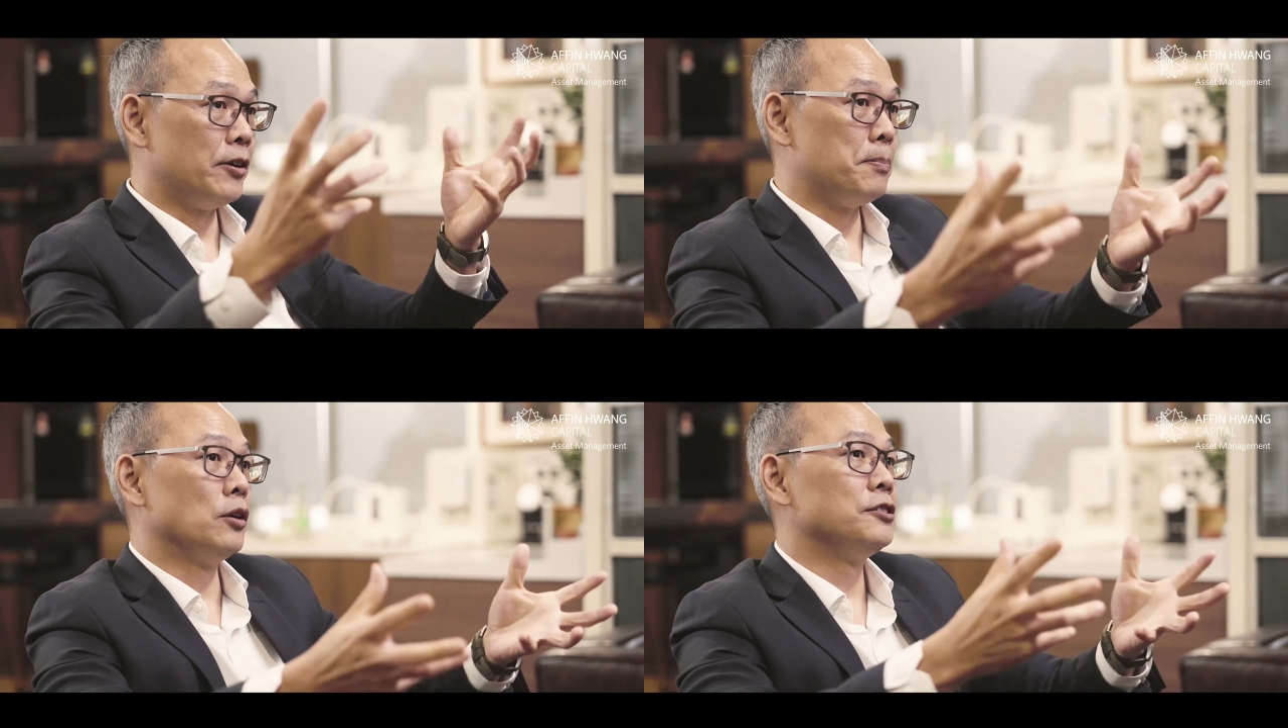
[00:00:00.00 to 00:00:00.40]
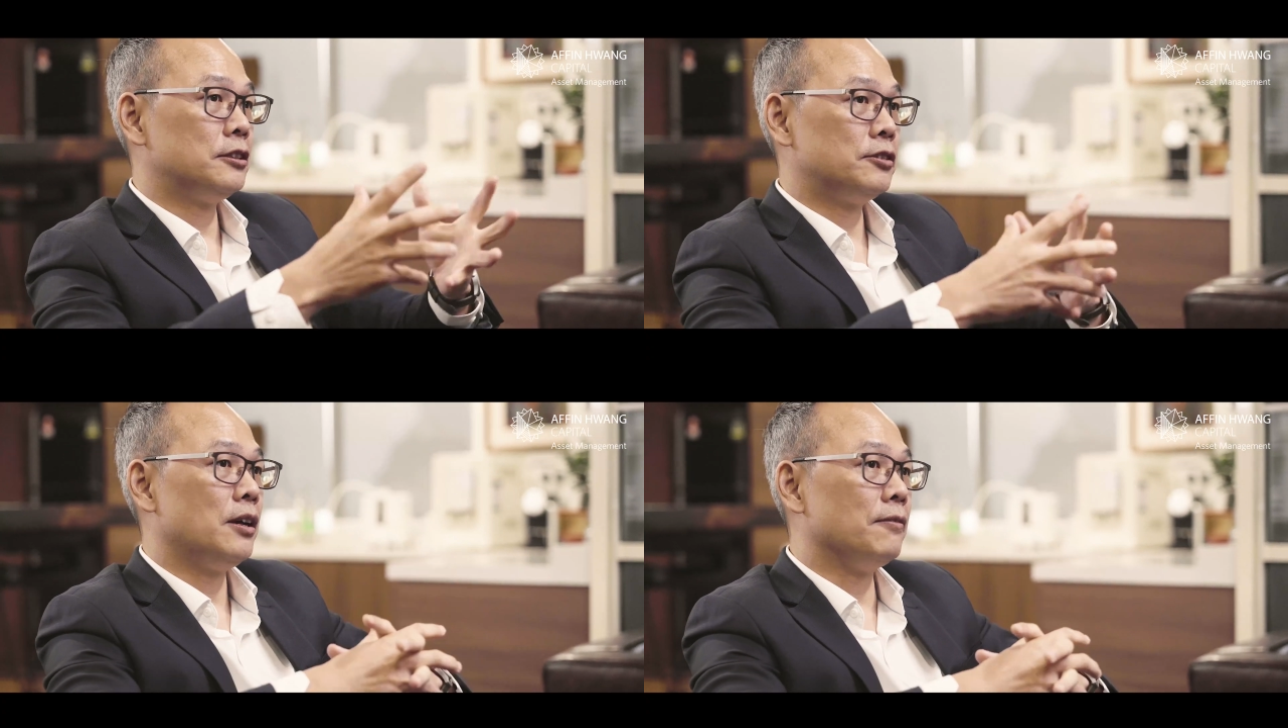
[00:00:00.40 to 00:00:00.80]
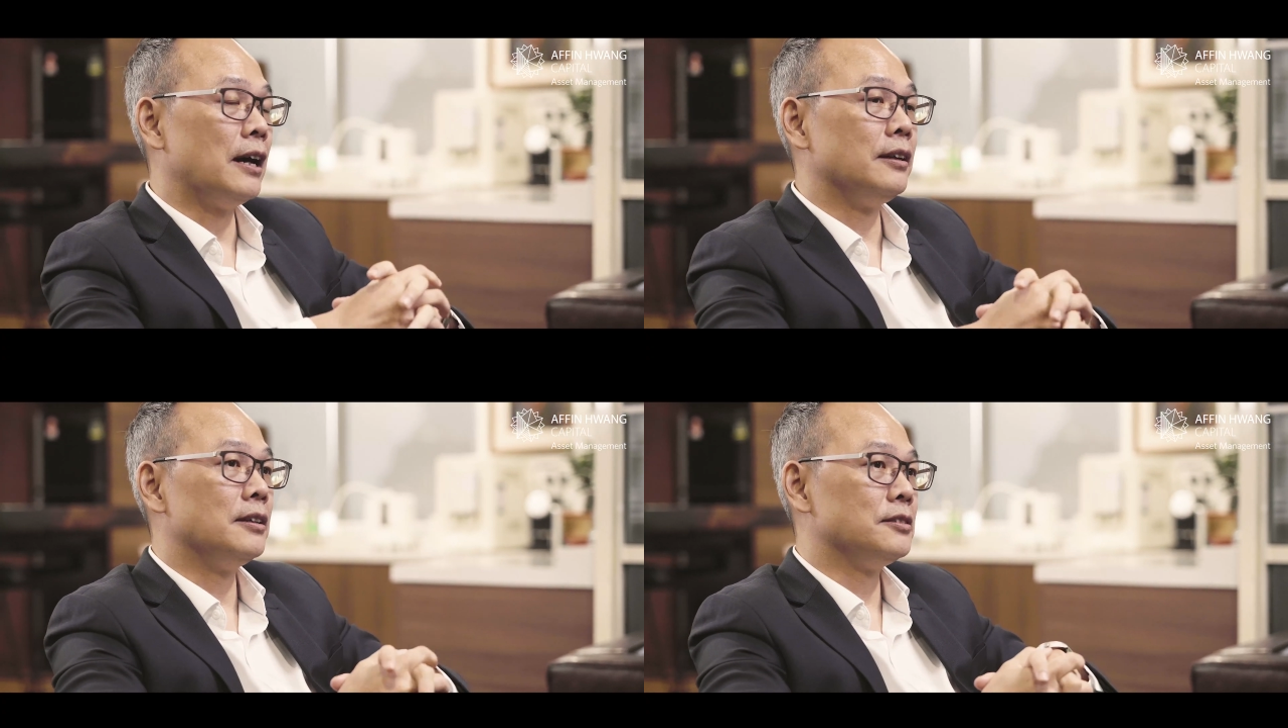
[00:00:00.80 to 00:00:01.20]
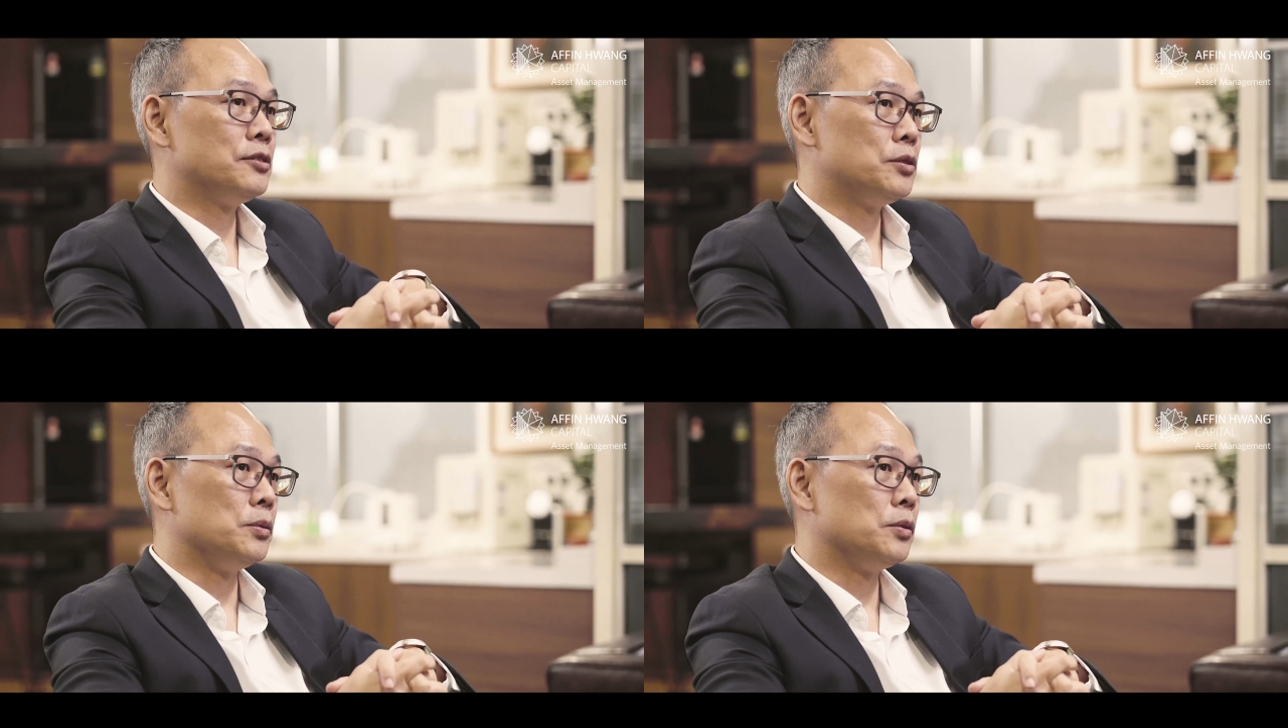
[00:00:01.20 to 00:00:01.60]
repository of
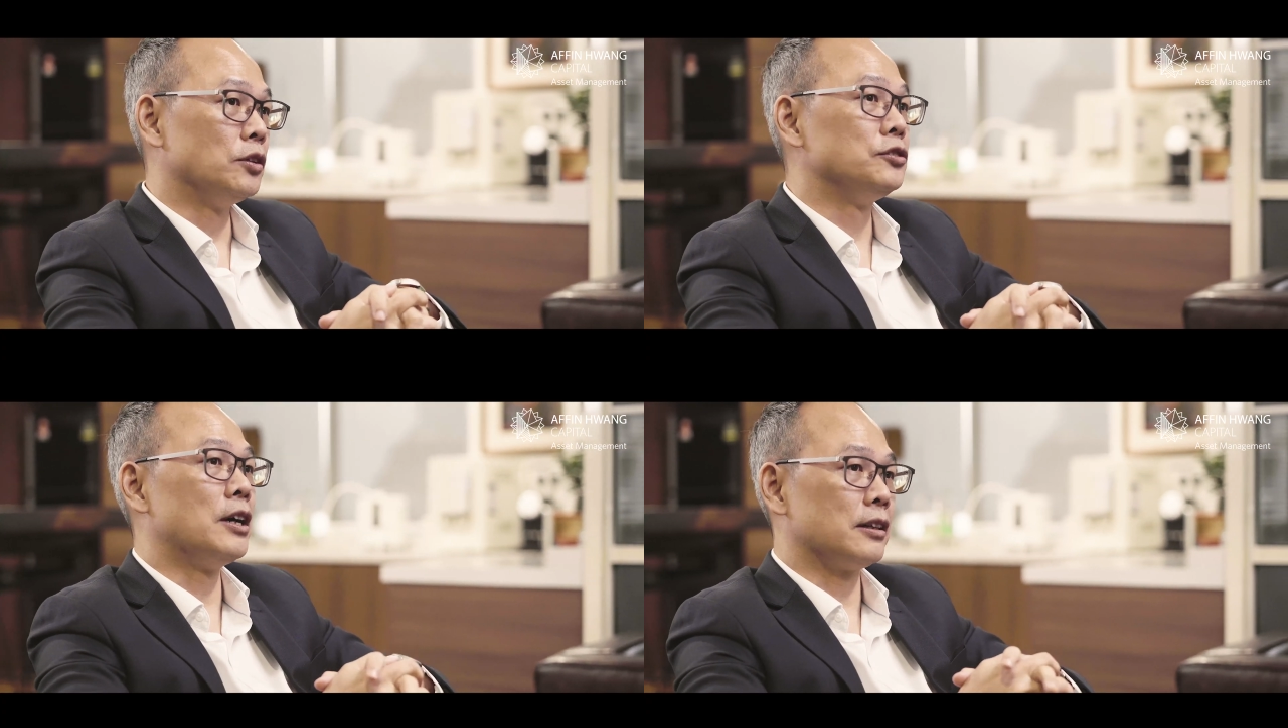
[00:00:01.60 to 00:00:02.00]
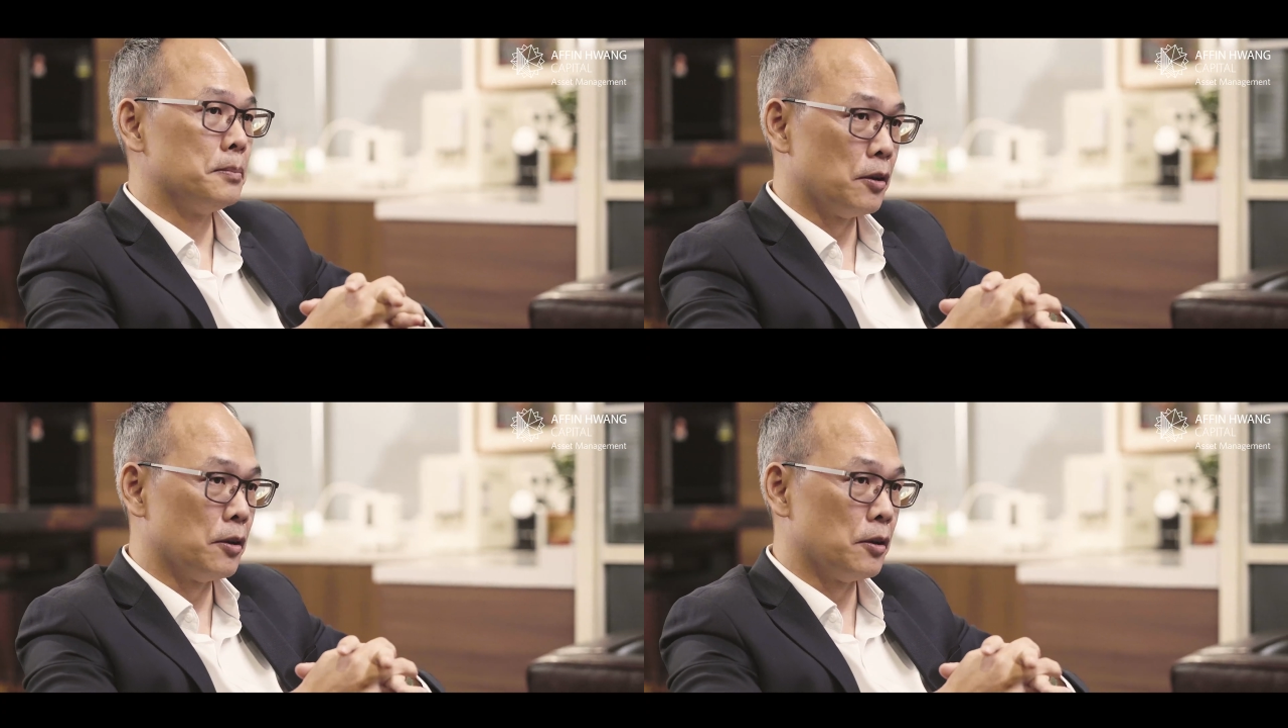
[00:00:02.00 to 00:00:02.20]
ideas to construct the